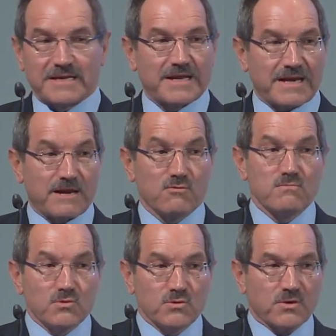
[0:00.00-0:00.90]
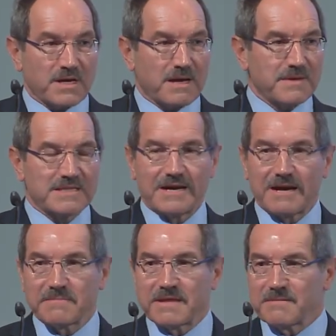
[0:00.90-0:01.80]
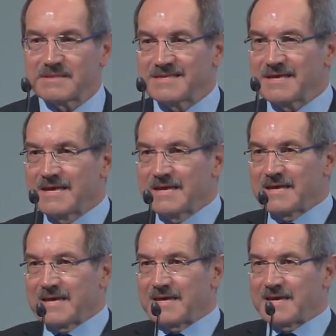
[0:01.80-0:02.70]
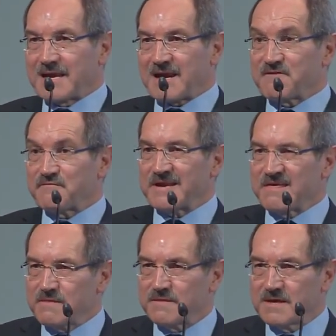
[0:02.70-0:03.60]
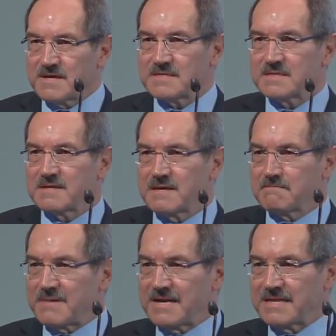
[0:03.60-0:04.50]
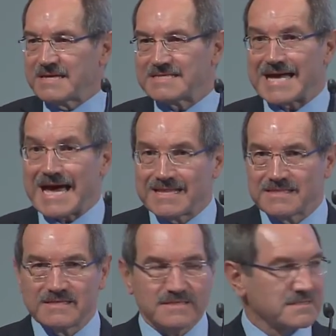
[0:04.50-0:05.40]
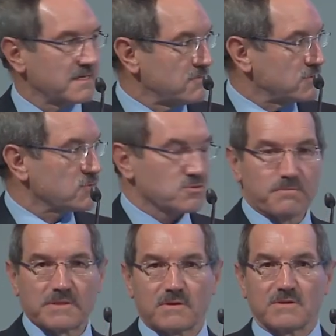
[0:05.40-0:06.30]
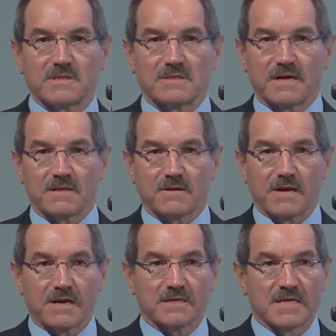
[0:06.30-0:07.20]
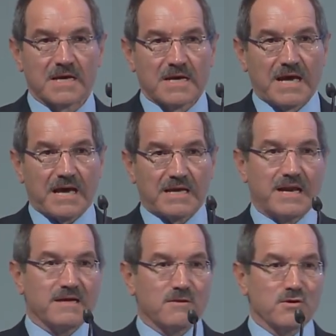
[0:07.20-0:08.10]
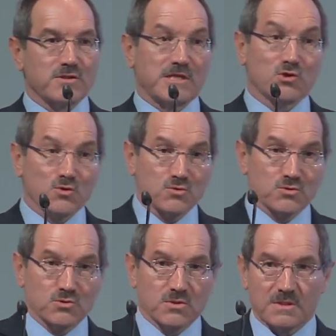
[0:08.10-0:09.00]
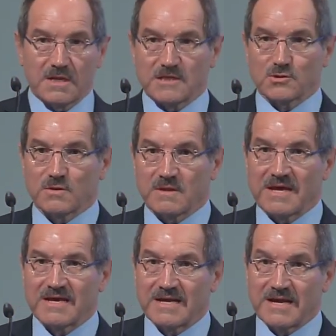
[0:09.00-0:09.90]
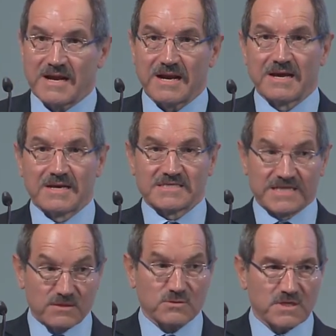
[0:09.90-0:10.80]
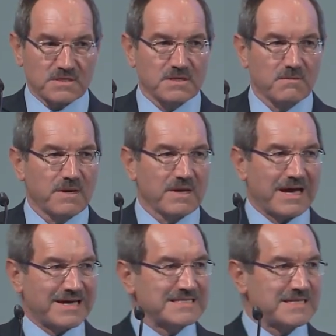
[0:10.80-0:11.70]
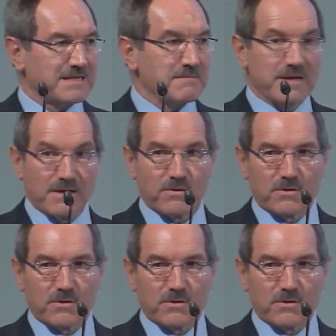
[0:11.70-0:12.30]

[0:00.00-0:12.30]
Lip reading: for that we need, in an ever-changing world, we need a certain number of references, and we have to react ahead of our competitors.